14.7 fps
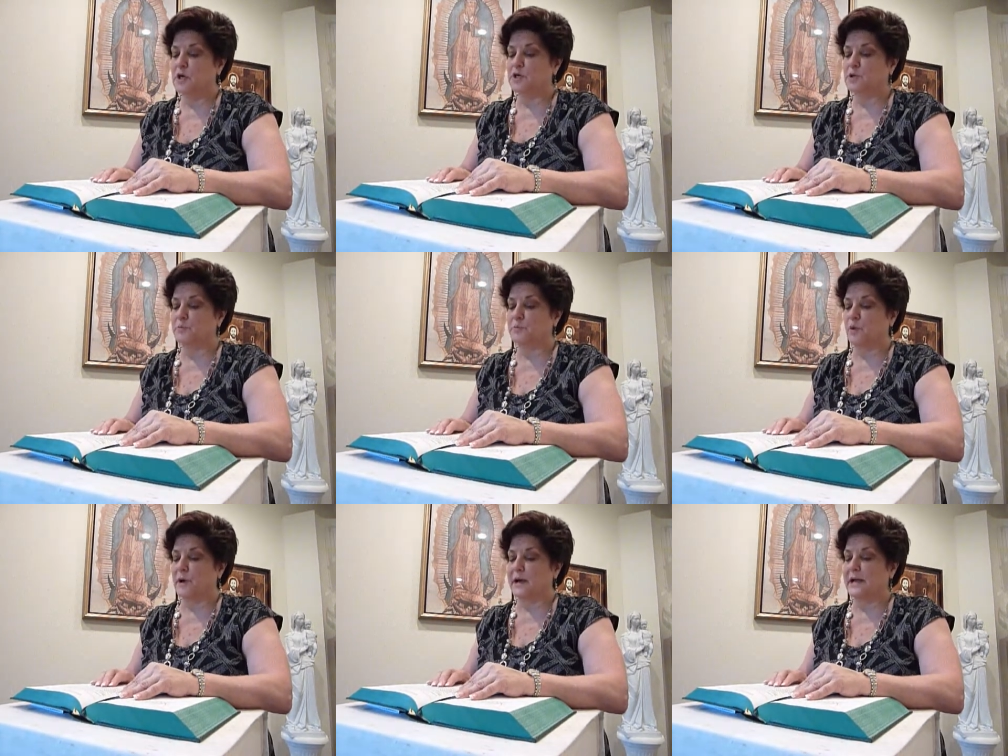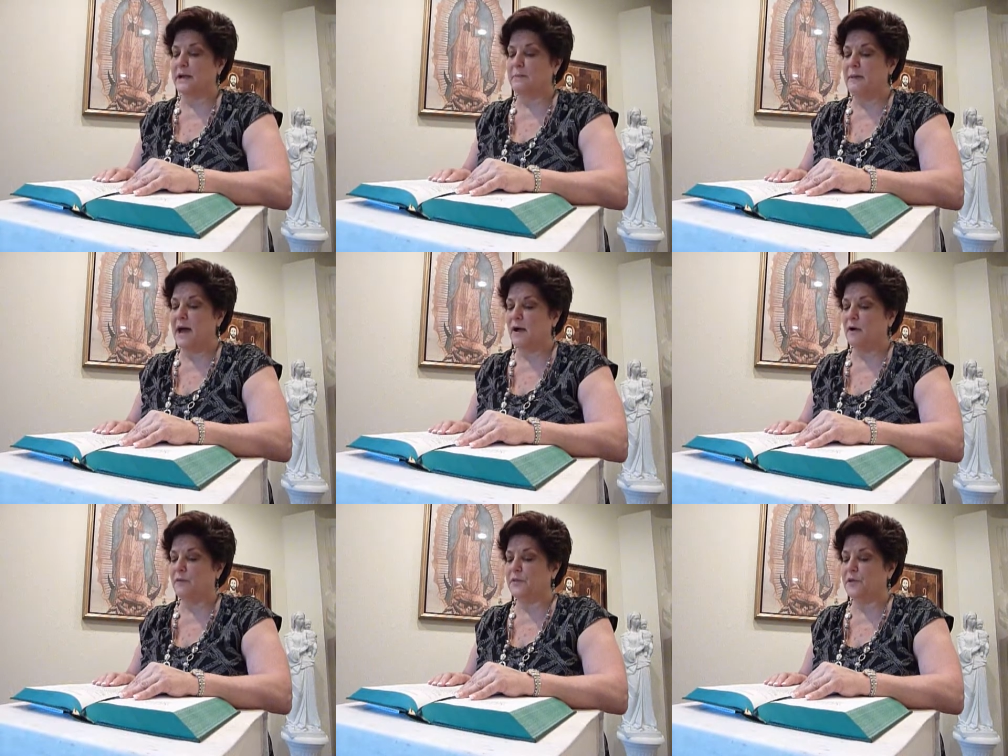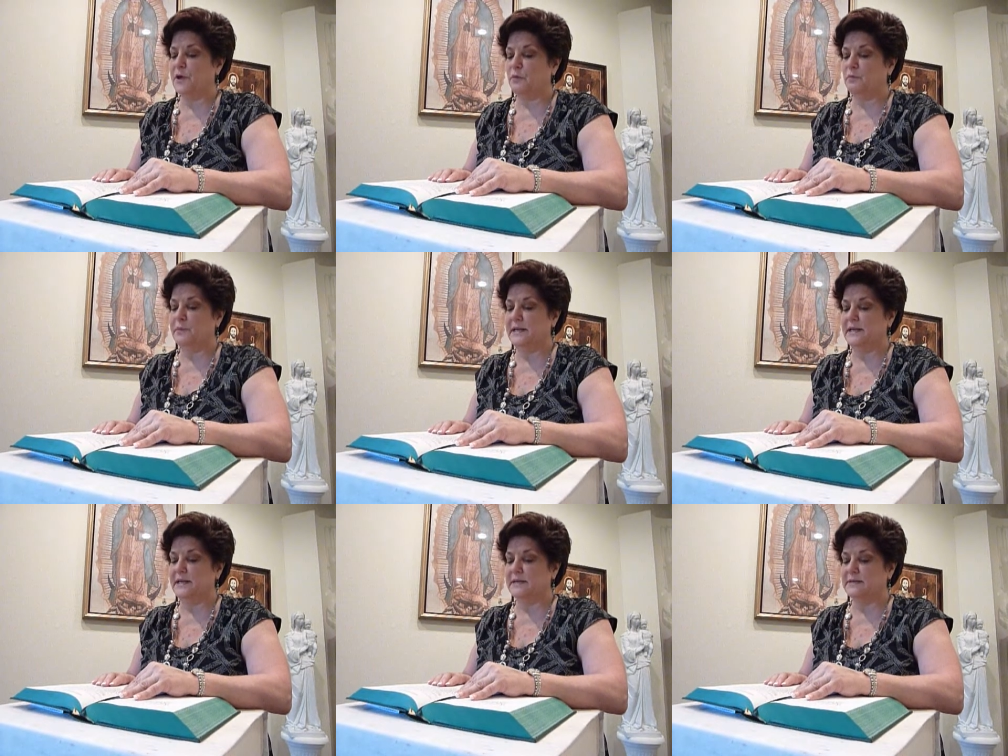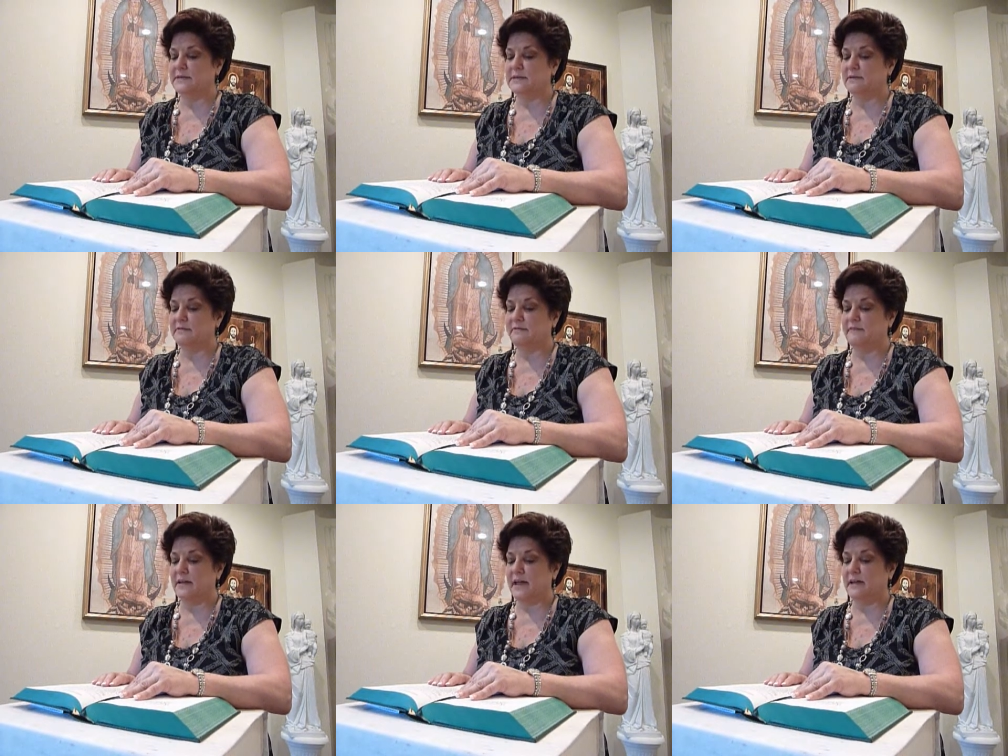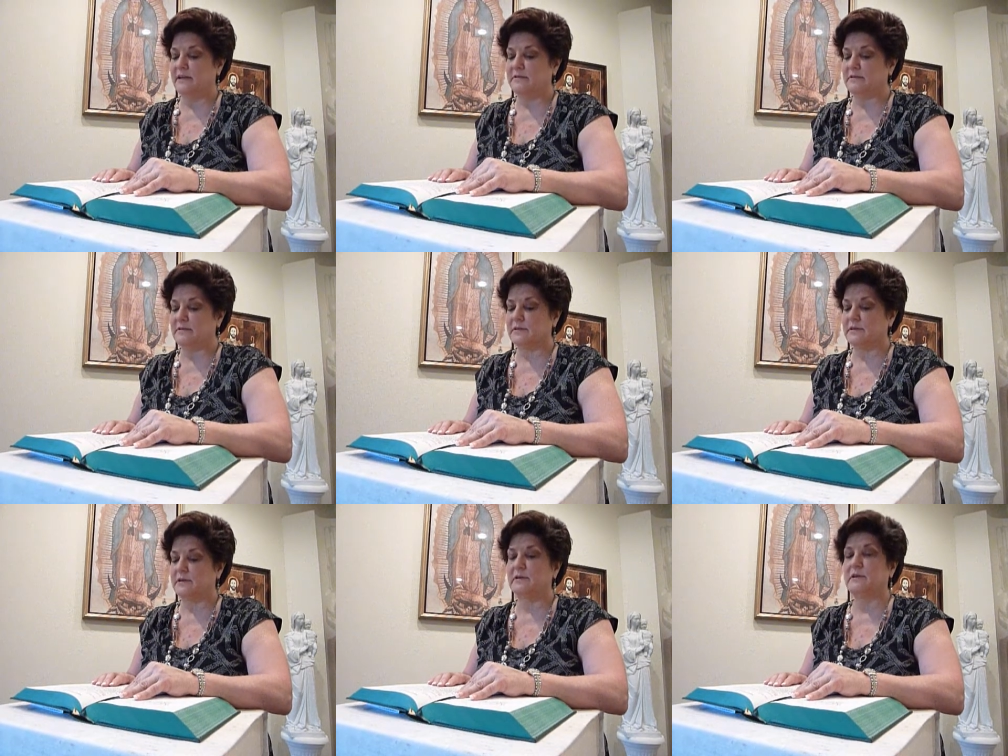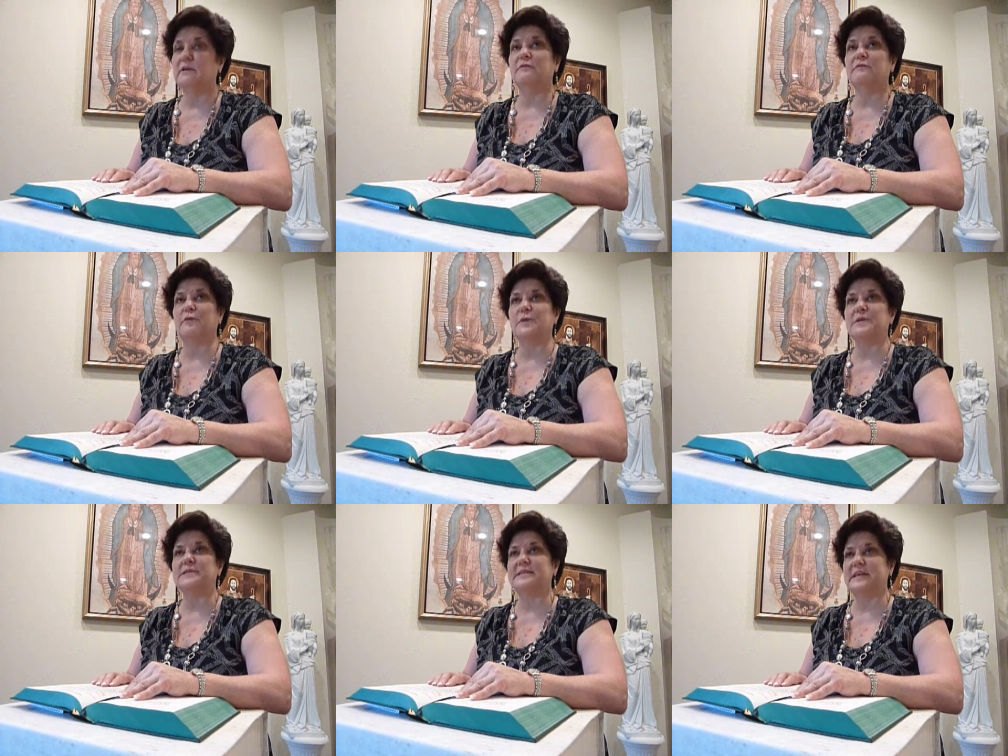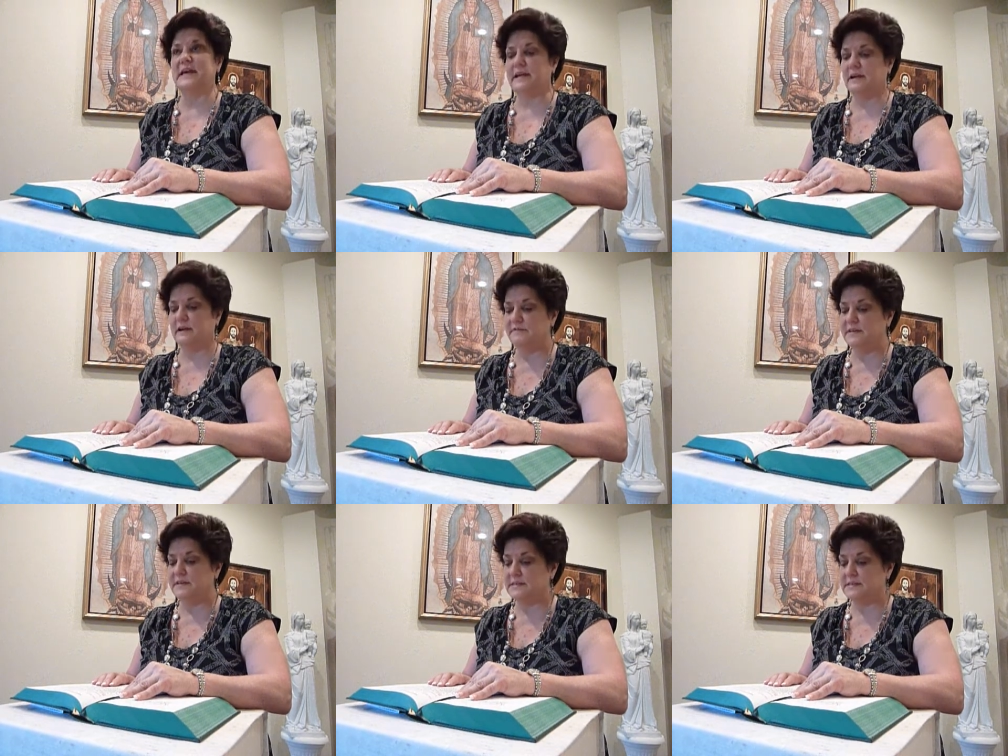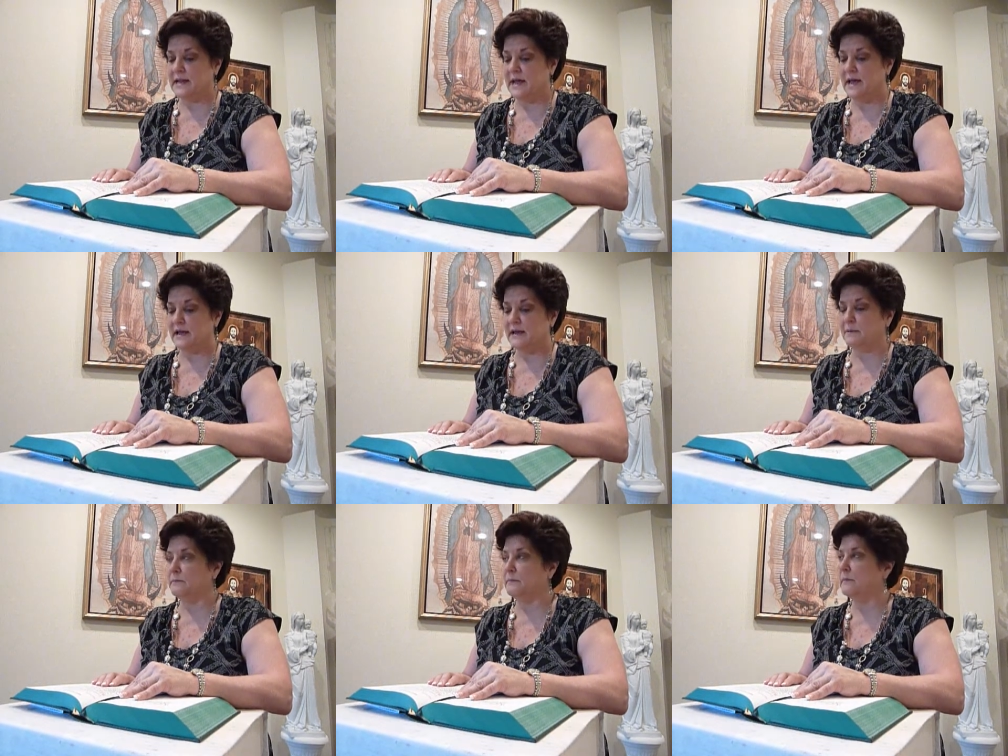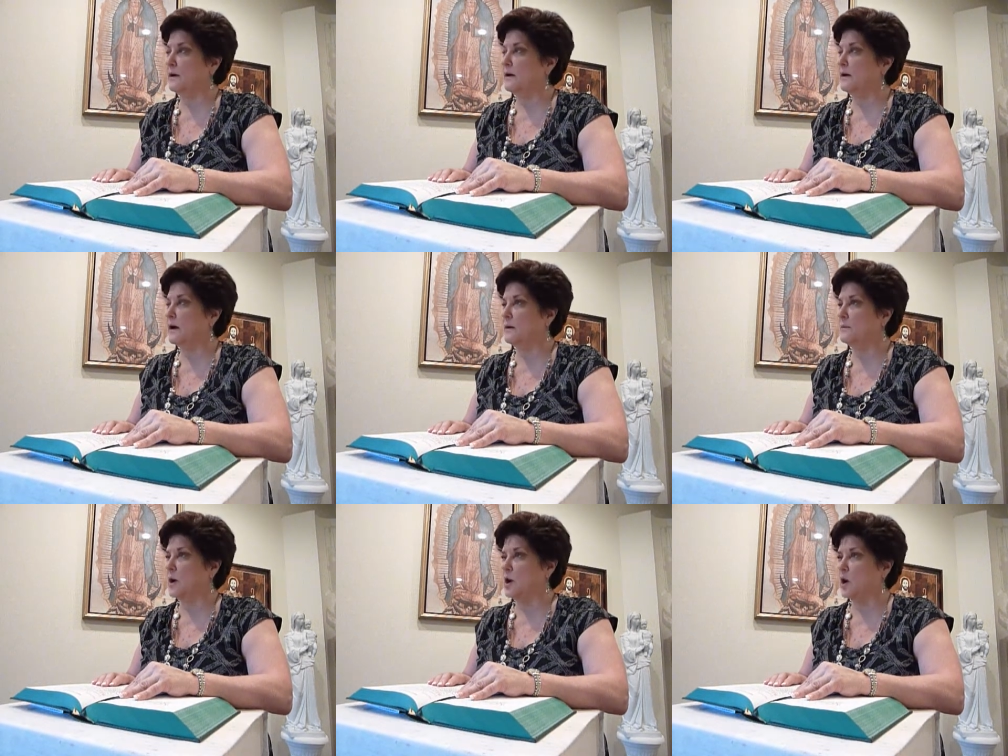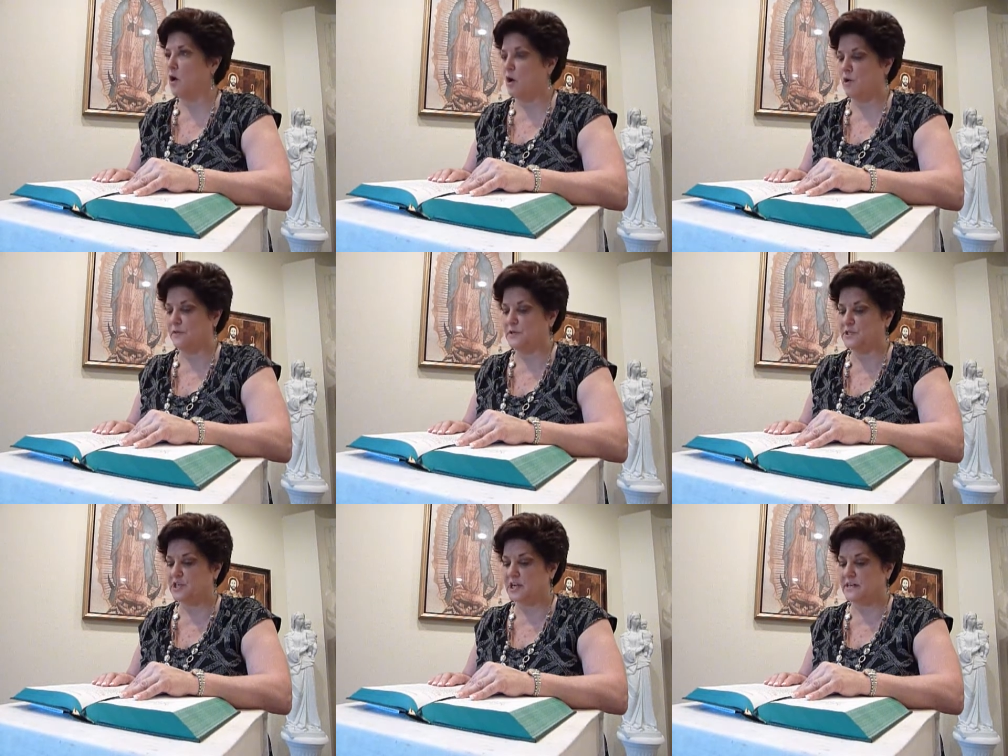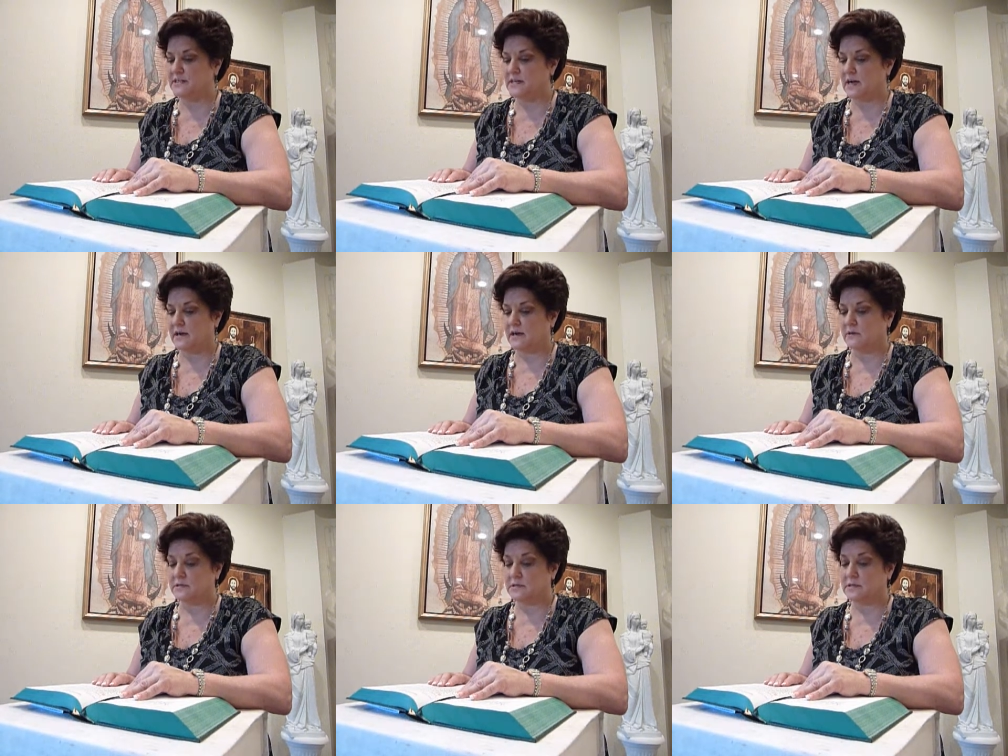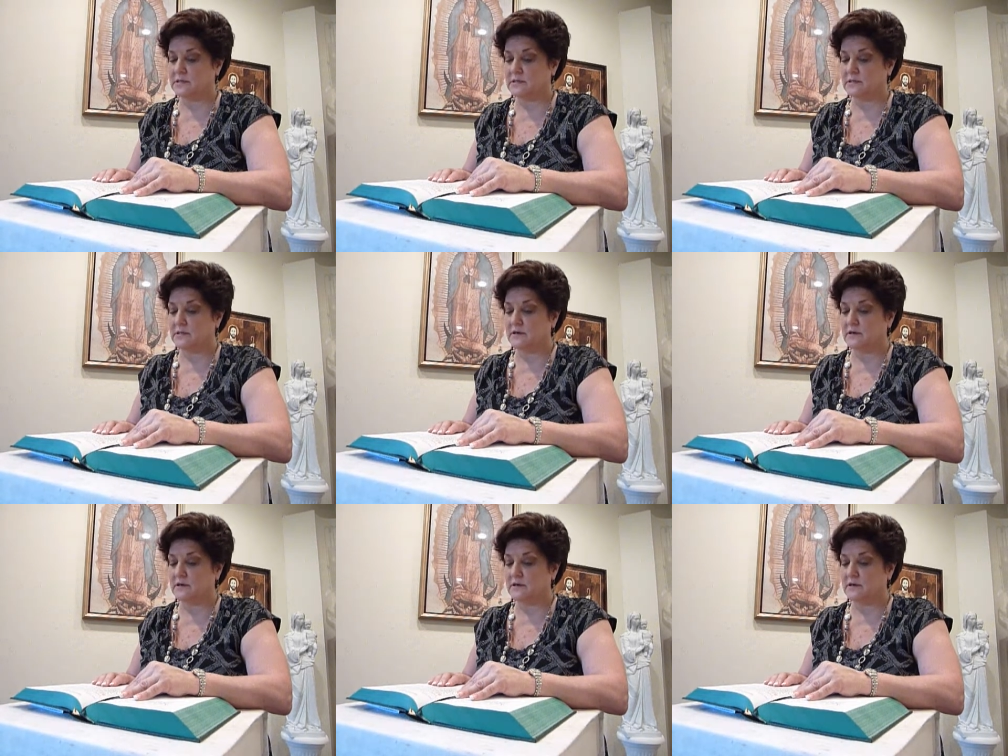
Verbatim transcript: to bring about the obedience of faith for the sake of his name among all the Gentiles,